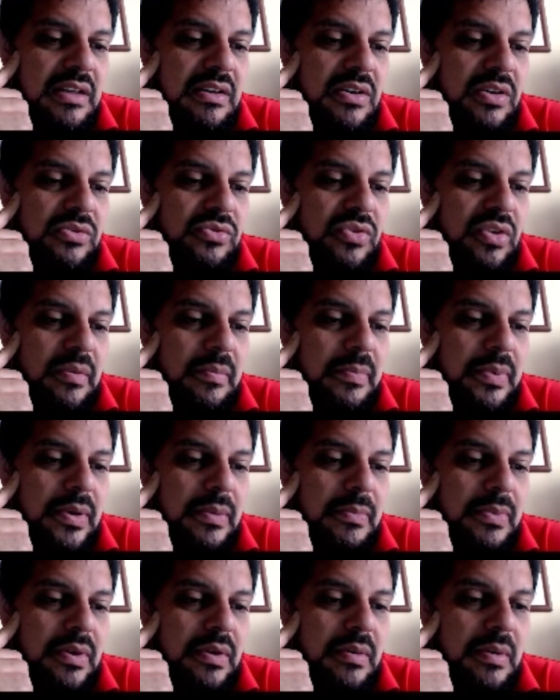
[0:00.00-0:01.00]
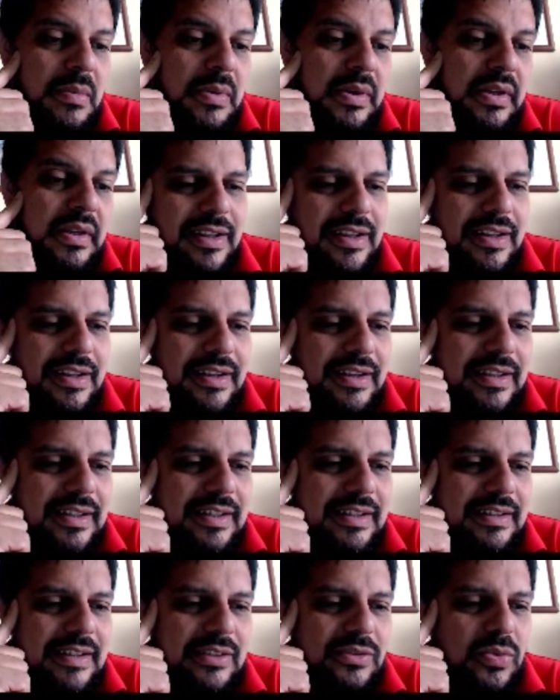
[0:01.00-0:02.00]
trump, probably.
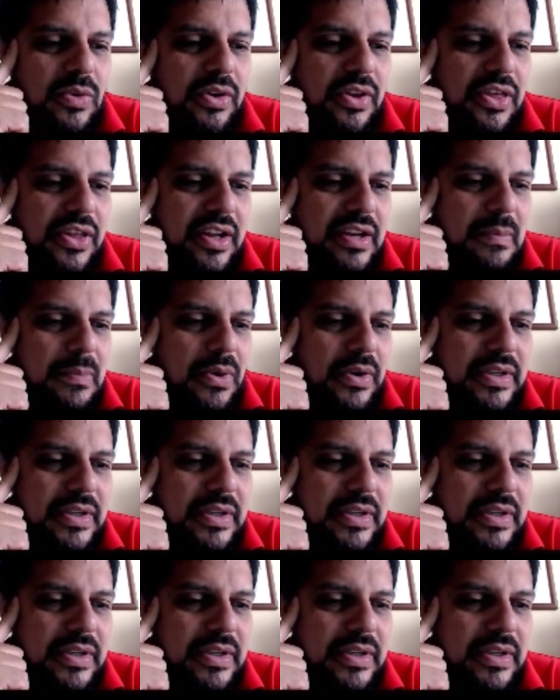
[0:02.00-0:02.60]
That's worth 30 points.